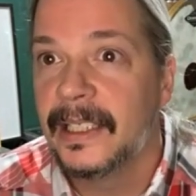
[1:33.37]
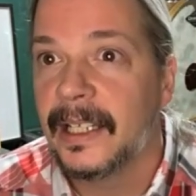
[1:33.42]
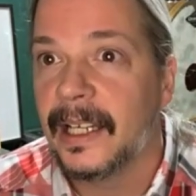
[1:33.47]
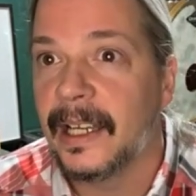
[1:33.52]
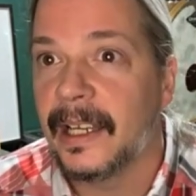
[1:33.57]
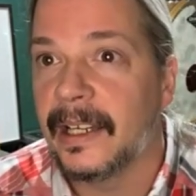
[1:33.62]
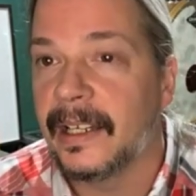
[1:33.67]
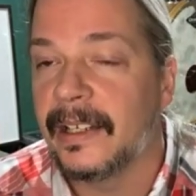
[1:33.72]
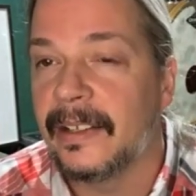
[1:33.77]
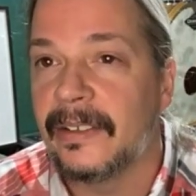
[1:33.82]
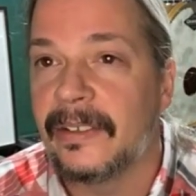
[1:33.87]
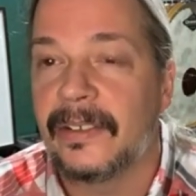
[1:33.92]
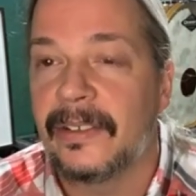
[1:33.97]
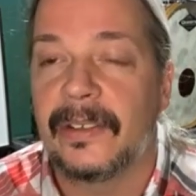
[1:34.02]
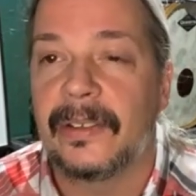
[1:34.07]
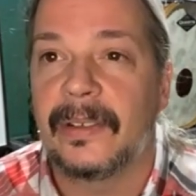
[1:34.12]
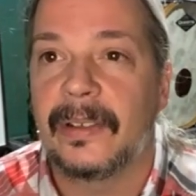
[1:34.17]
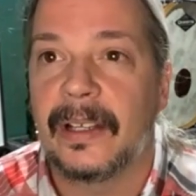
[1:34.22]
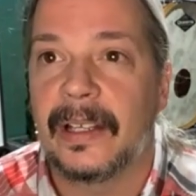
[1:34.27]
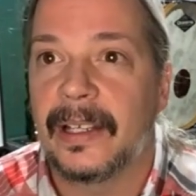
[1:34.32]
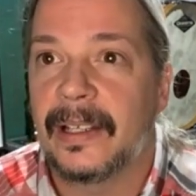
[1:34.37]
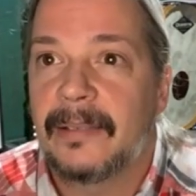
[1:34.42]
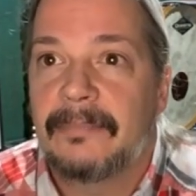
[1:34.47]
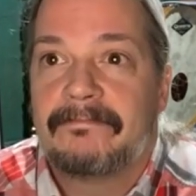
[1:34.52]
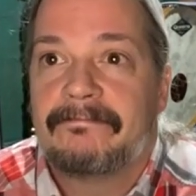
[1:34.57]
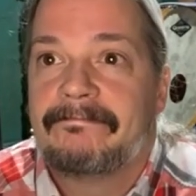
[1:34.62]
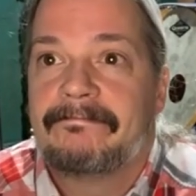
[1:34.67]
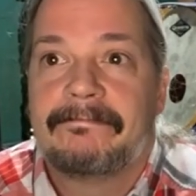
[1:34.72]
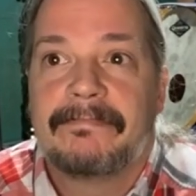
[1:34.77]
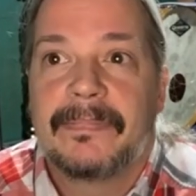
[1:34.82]
And he's just like
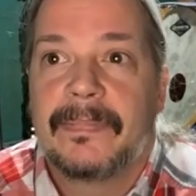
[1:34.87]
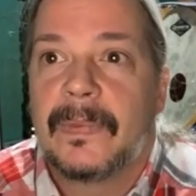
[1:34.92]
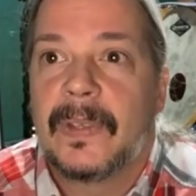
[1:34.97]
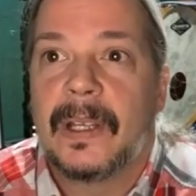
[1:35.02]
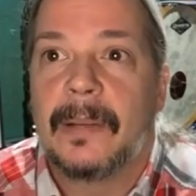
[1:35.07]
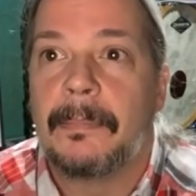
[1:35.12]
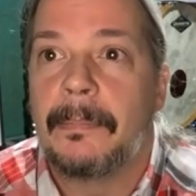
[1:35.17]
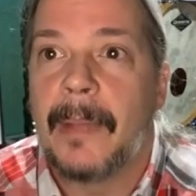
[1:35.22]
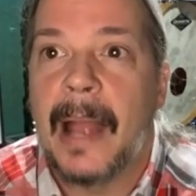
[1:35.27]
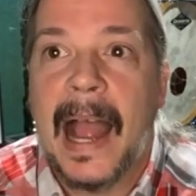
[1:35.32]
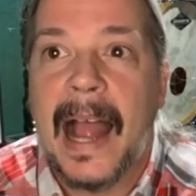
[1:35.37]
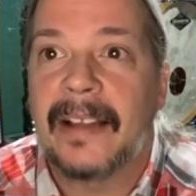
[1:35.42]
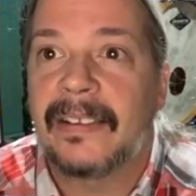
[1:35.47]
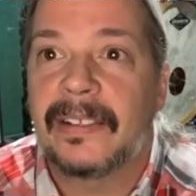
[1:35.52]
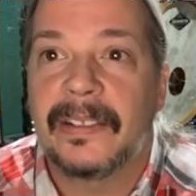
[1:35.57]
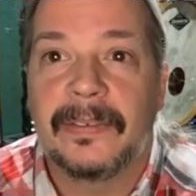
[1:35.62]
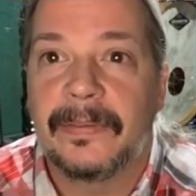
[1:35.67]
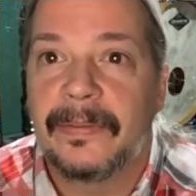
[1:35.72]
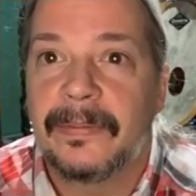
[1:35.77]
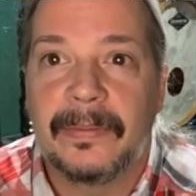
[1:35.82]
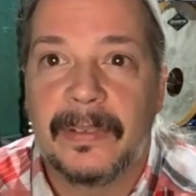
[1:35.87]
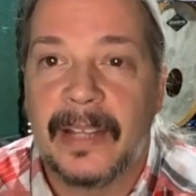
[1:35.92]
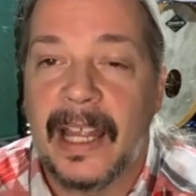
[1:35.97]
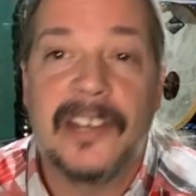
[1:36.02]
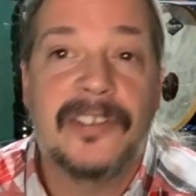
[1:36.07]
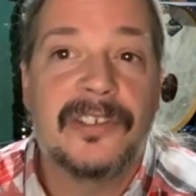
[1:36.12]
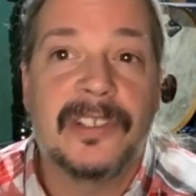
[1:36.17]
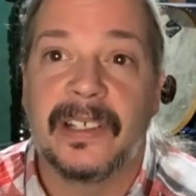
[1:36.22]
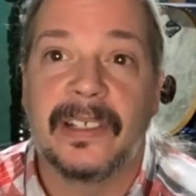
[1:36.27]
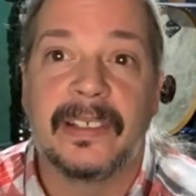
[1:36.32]
a massive
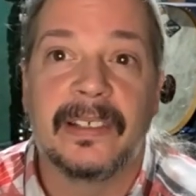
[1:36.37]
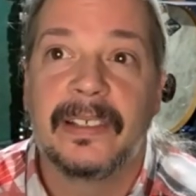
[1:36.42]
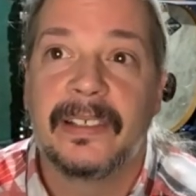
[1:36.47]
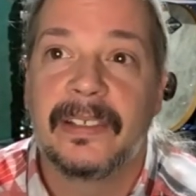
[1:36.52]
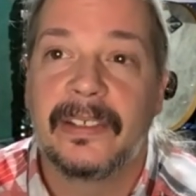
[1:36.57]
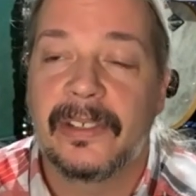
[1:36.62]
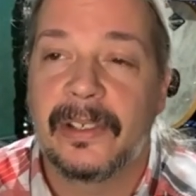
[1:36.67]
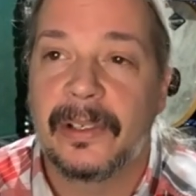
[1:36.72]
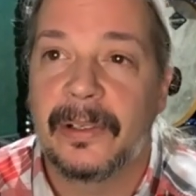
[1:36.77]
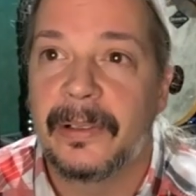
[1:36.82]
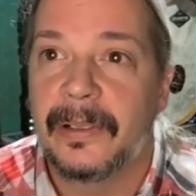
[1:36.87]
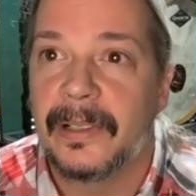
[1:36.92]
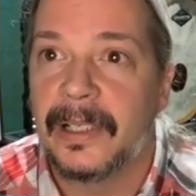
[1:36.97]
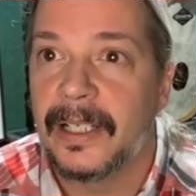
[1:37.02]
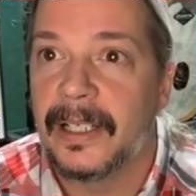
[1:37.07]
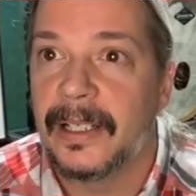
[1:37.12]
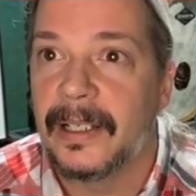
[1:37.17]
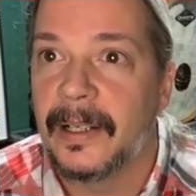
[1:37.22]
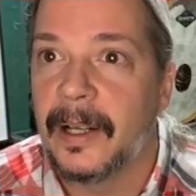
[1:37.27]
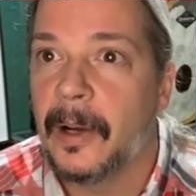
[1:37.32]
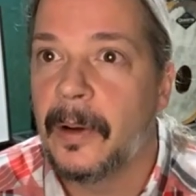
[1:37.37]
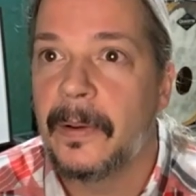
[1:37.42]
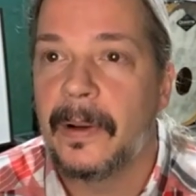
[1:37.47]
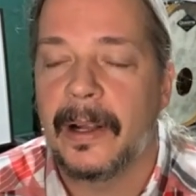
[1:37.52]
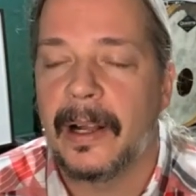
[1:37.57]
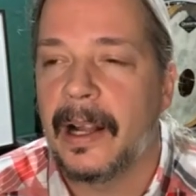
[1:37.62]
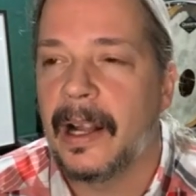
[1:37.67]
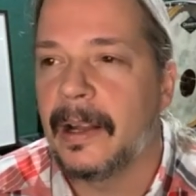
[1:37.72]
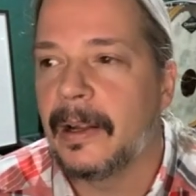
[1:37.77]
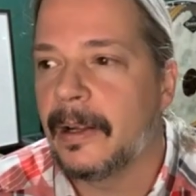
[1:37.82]
legend. So
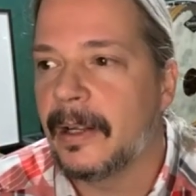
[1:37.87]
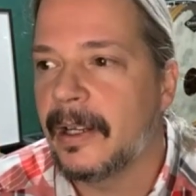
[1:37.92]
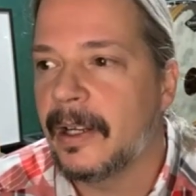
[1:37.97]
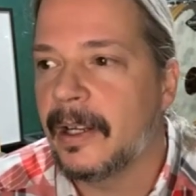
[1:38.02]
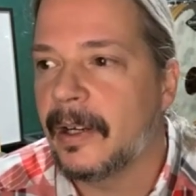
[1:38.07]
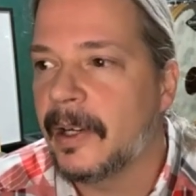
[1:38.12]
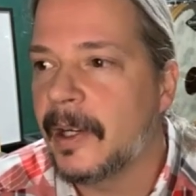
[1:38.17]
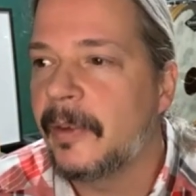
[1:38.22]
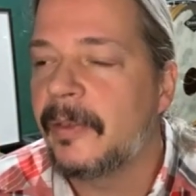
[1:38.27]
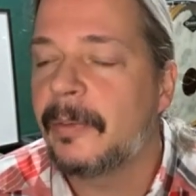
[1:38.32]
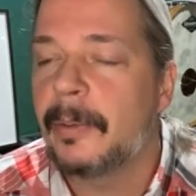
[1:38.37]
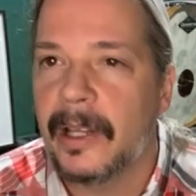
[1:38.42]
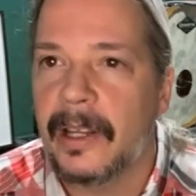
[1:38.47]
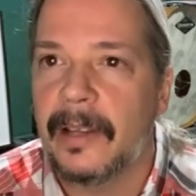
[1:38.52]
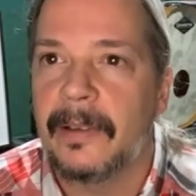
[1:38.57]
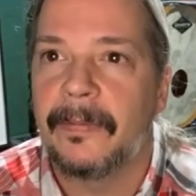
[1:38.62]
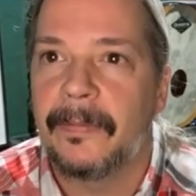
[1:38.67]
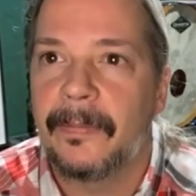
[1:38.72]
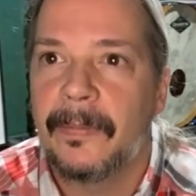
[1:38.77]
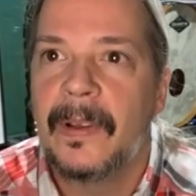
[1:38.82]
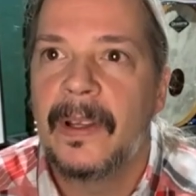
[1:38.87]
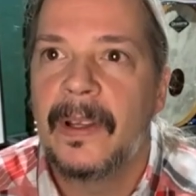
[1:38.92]
he was one of the